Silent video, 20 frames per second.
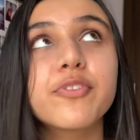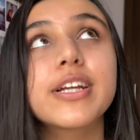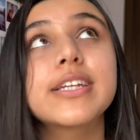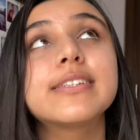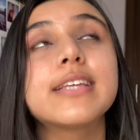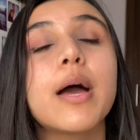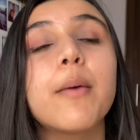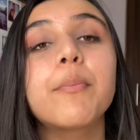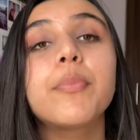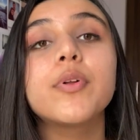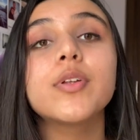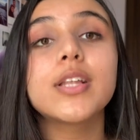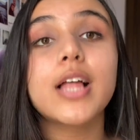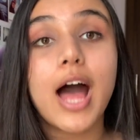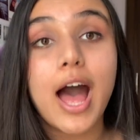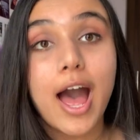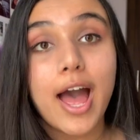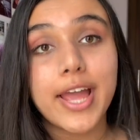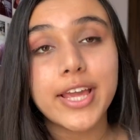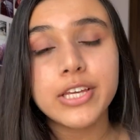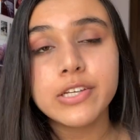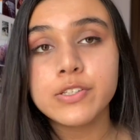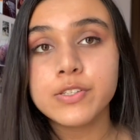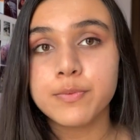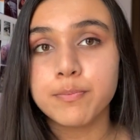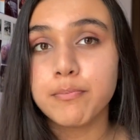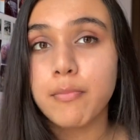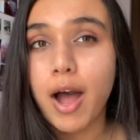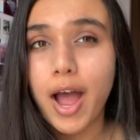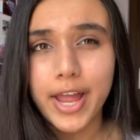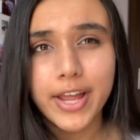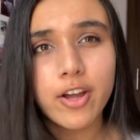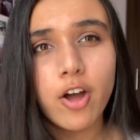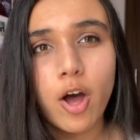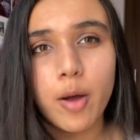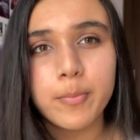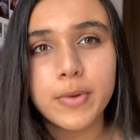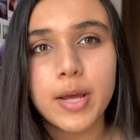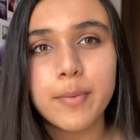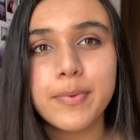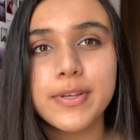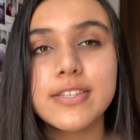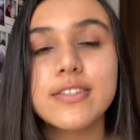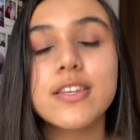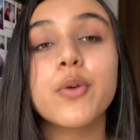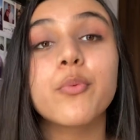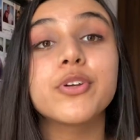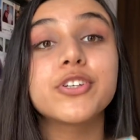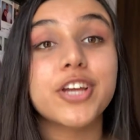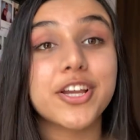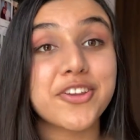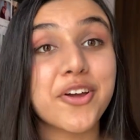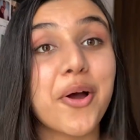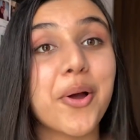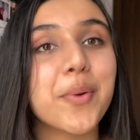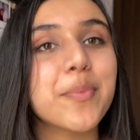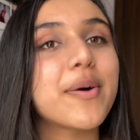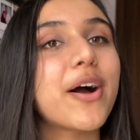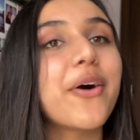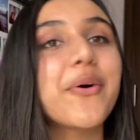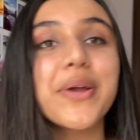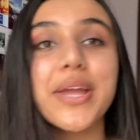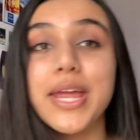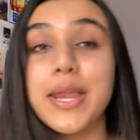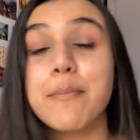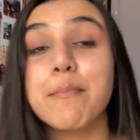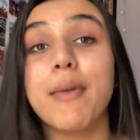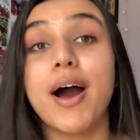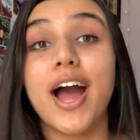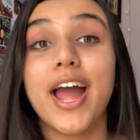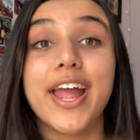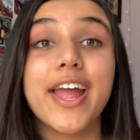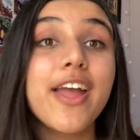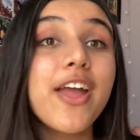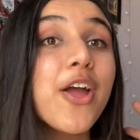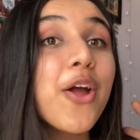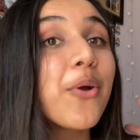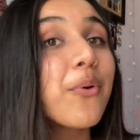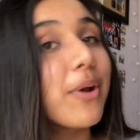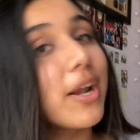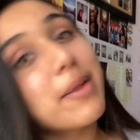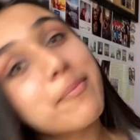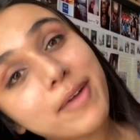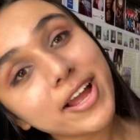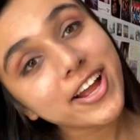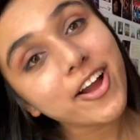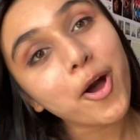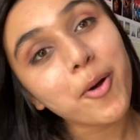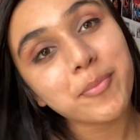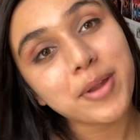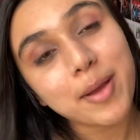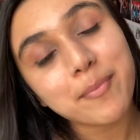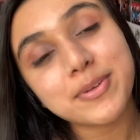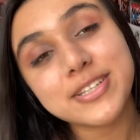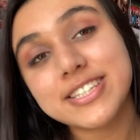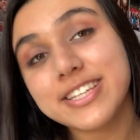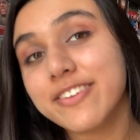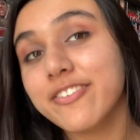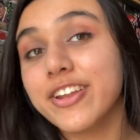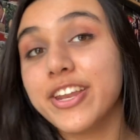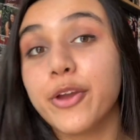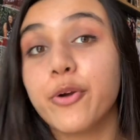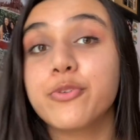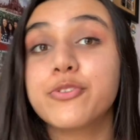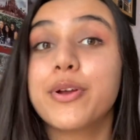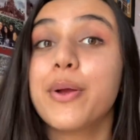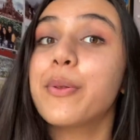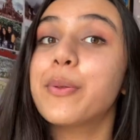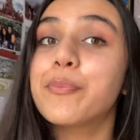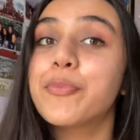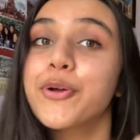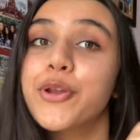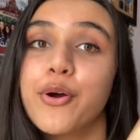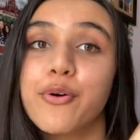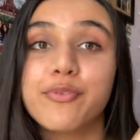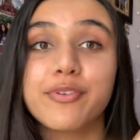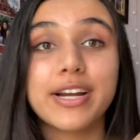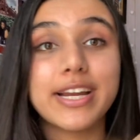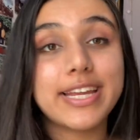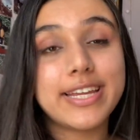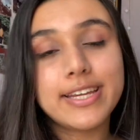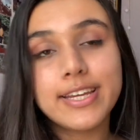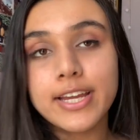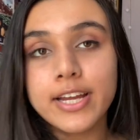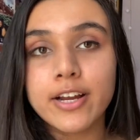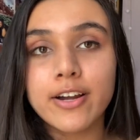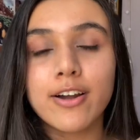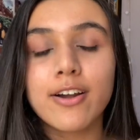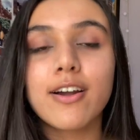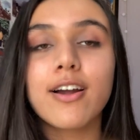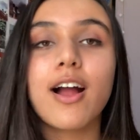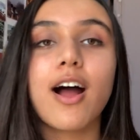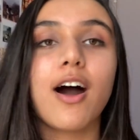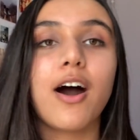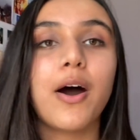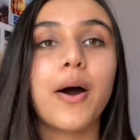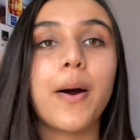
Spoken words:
For example, I used my Common App essay, which I talk about in my Reading My Common App Essay video, which I'll put over here.